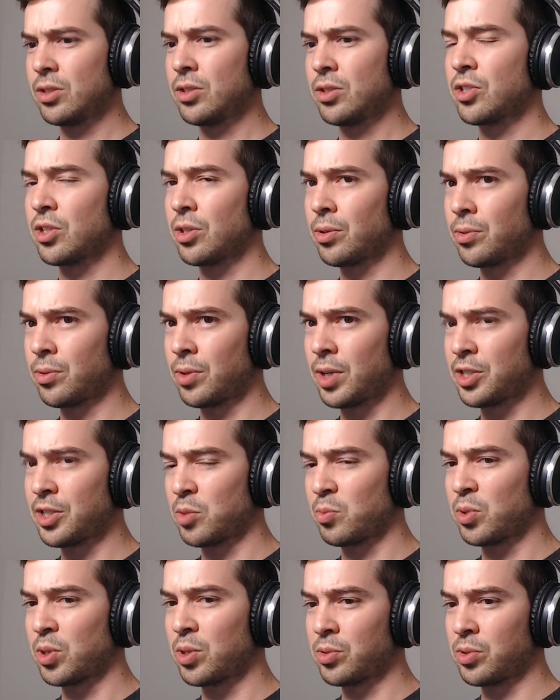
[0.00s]
so I
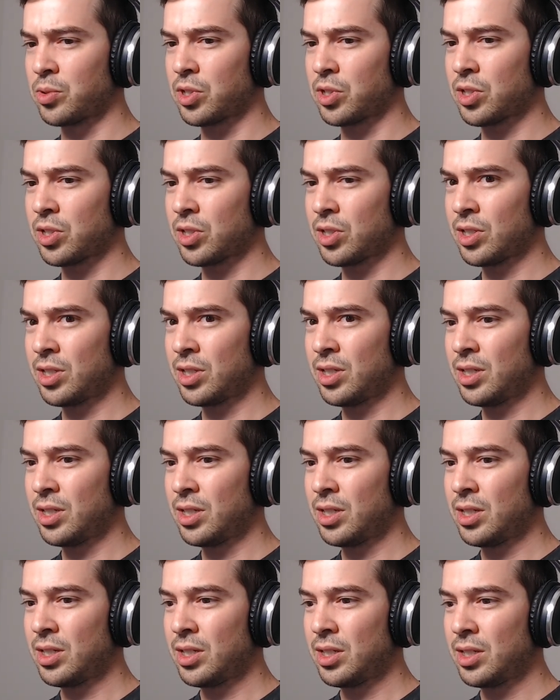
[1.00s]
suppose,
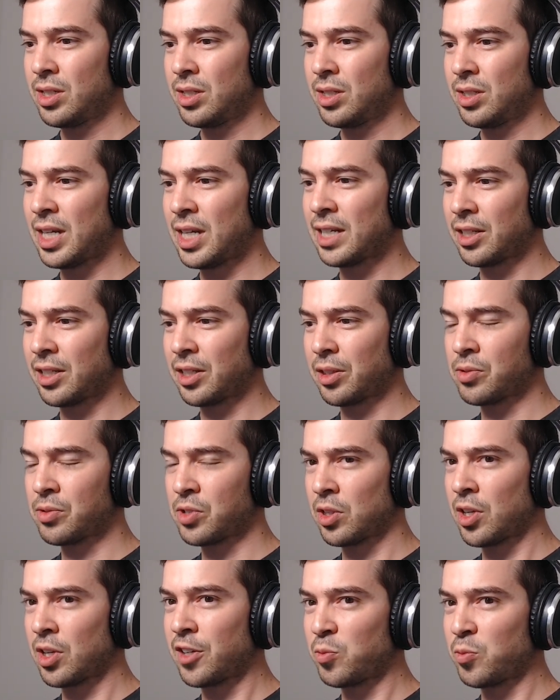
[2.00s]
yeah, like there's
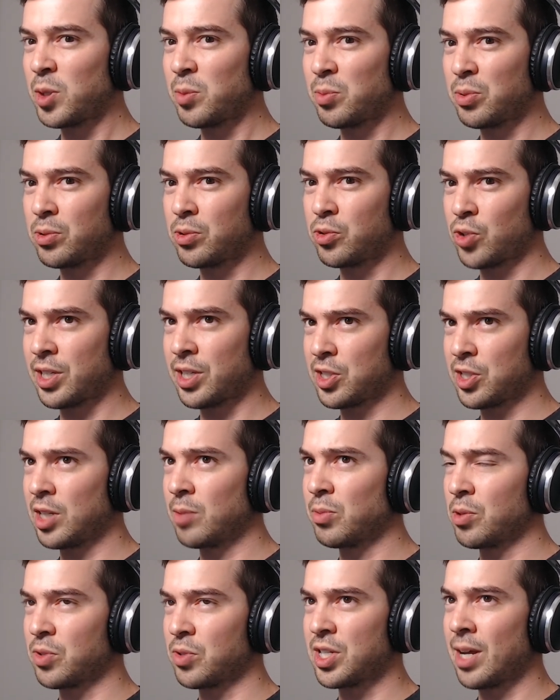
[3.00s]
a lot of people who try to
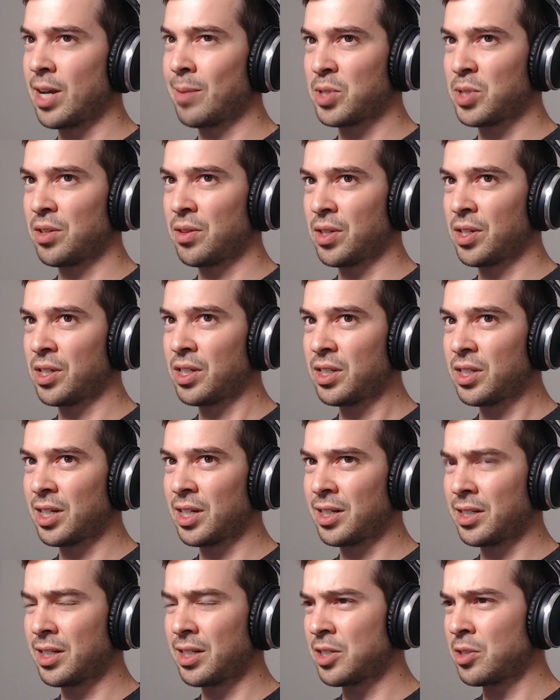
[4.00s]
skip those steps, I think. And
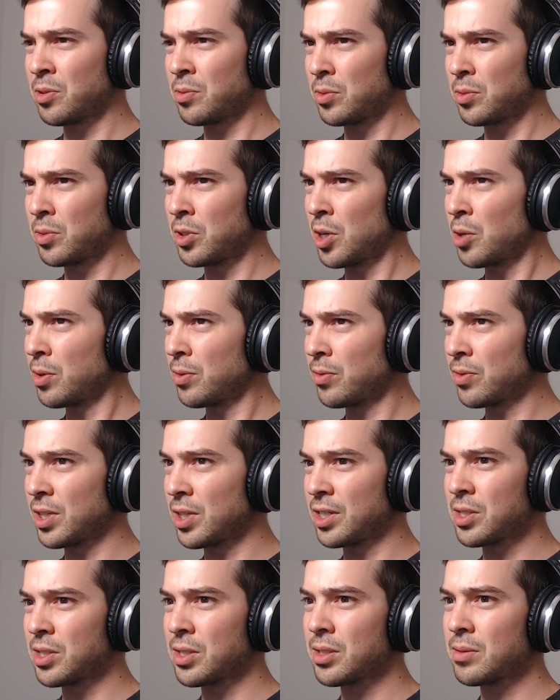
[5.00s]
I, I don't know if
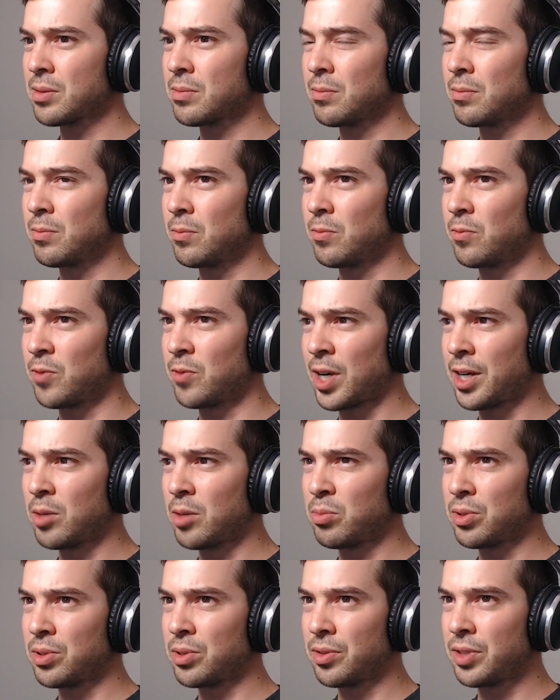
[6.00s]
that's
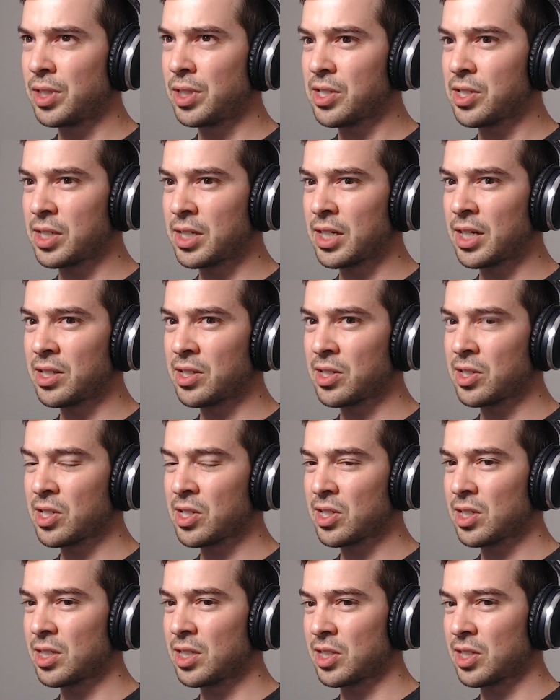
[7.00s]
viable these
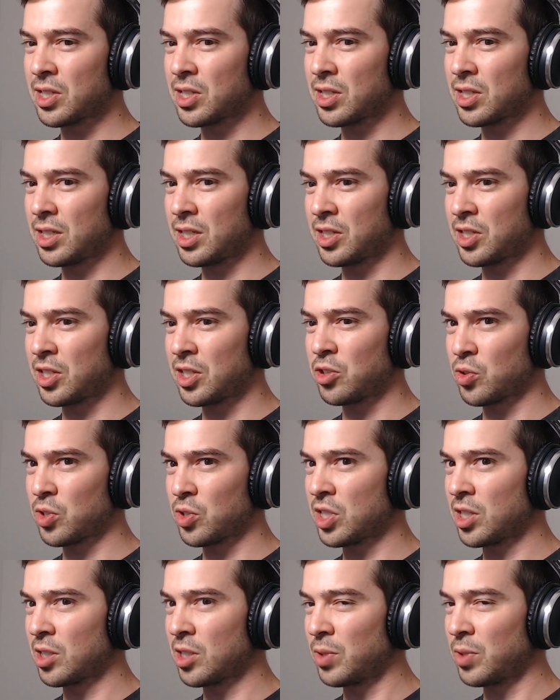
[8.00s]
days. It's, it's
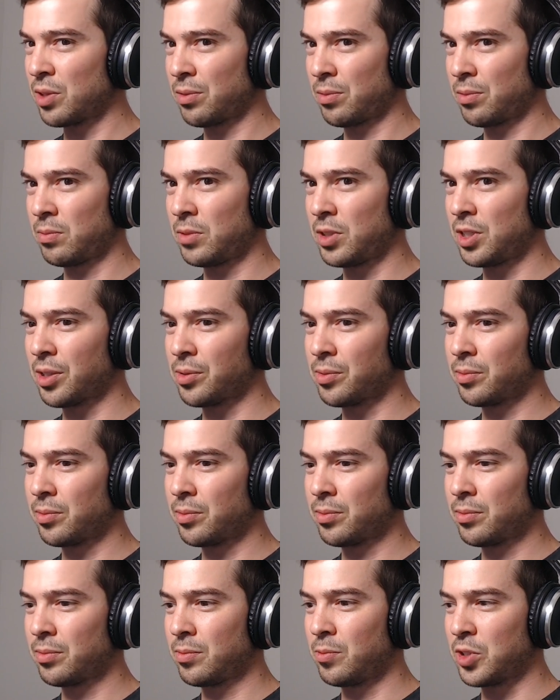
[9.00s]
interesting with, you know,
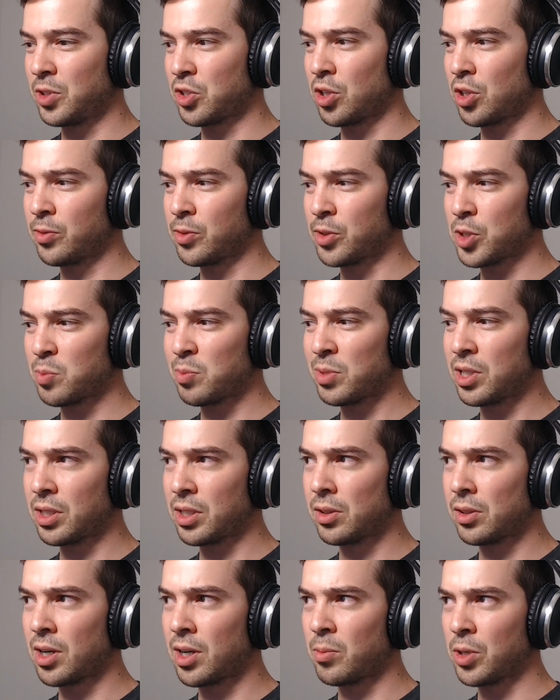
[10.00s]
with solvers
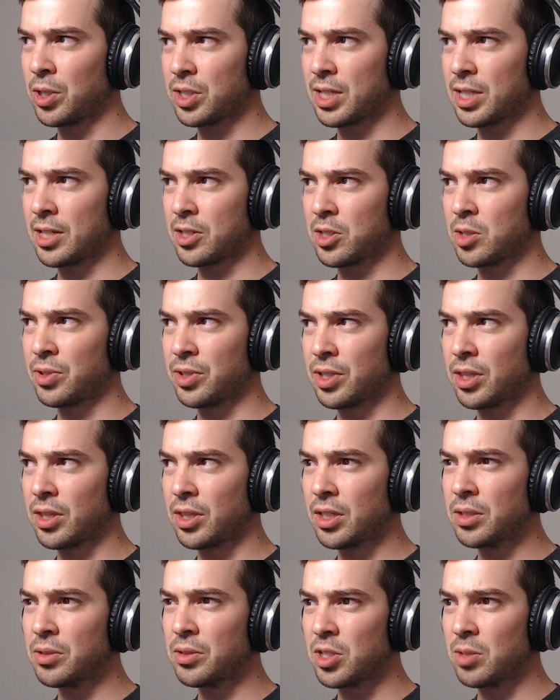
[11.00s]
being a lot more accessible than
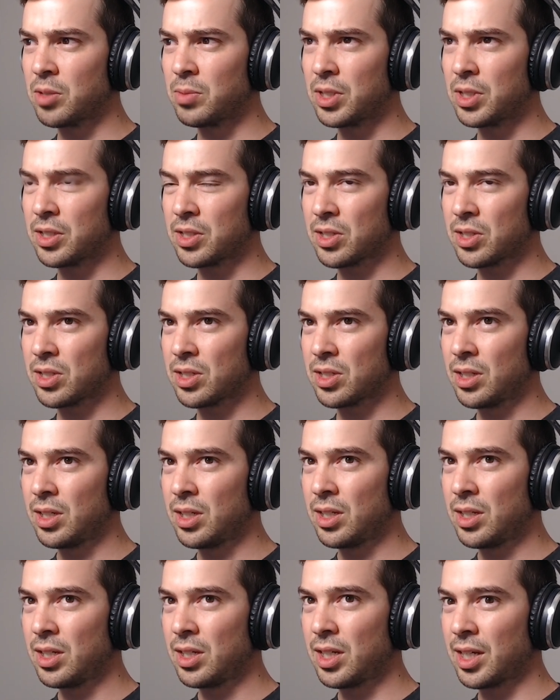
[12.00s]
they used to be. It's,
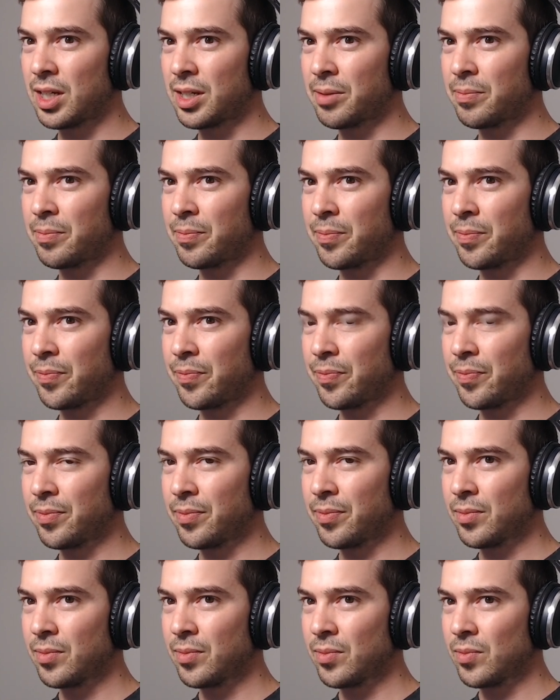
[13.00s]
um,
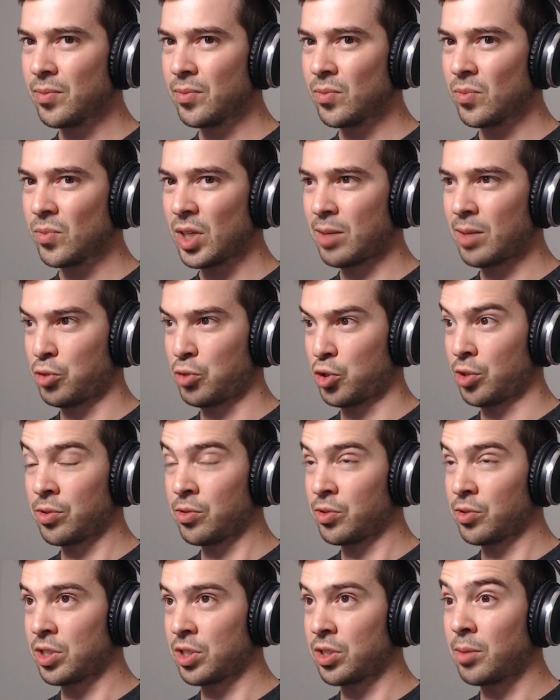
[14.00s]
I'm sure
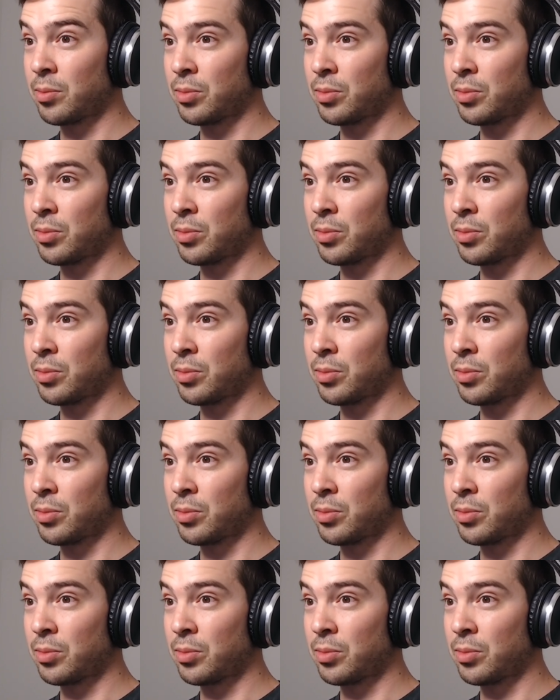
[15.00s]
there's a